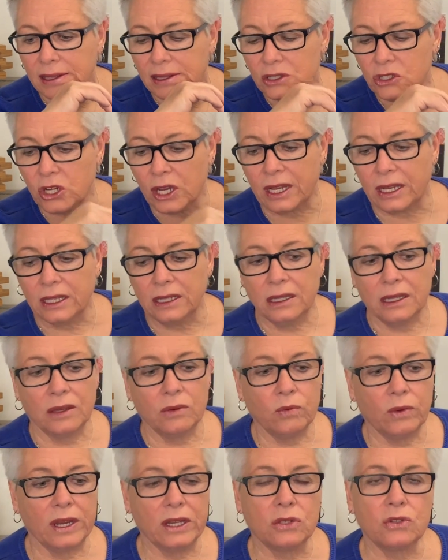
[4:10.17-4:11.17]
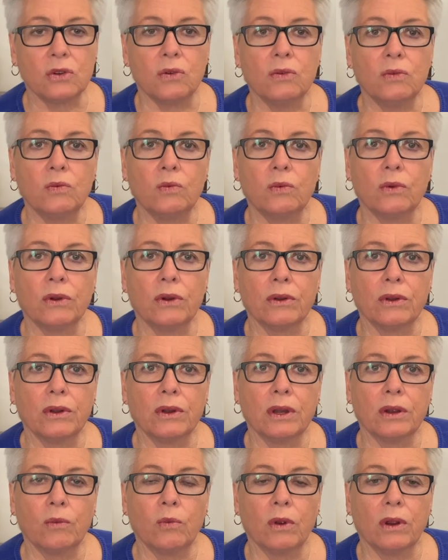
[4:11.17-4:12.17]
Janet, and Rachel
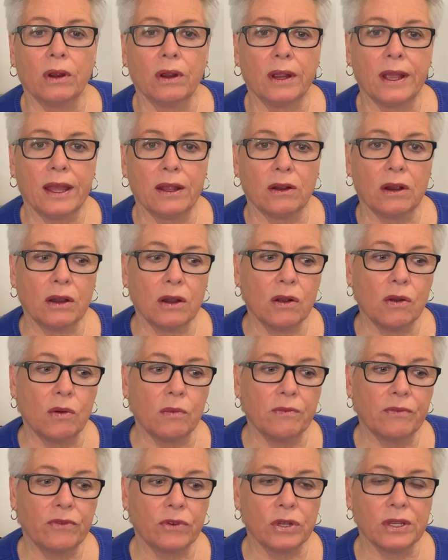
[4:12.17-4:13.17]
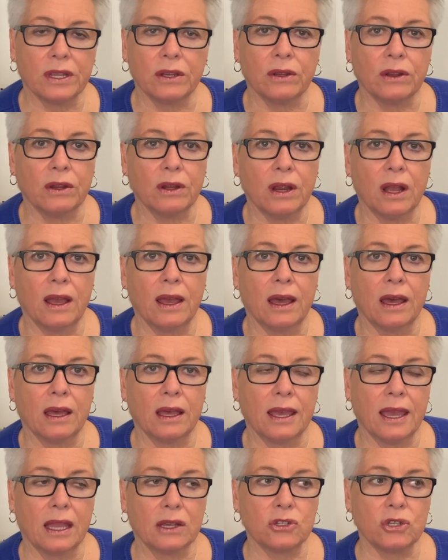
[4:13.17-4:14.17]
were at our home for dinner.
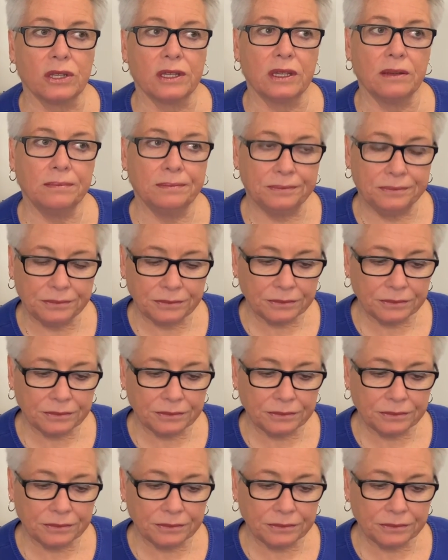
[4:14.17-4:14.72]
Actually,